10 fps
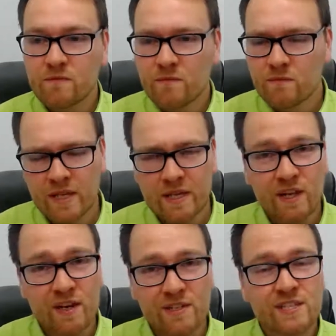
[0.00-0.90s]

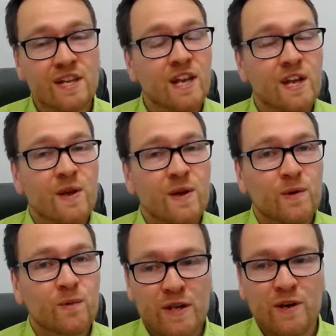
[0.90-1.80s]
Because
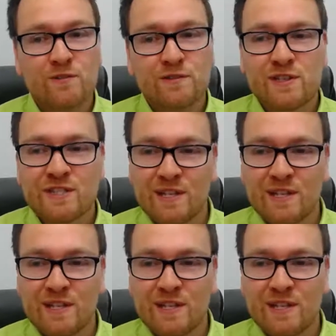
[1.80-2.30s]
we often see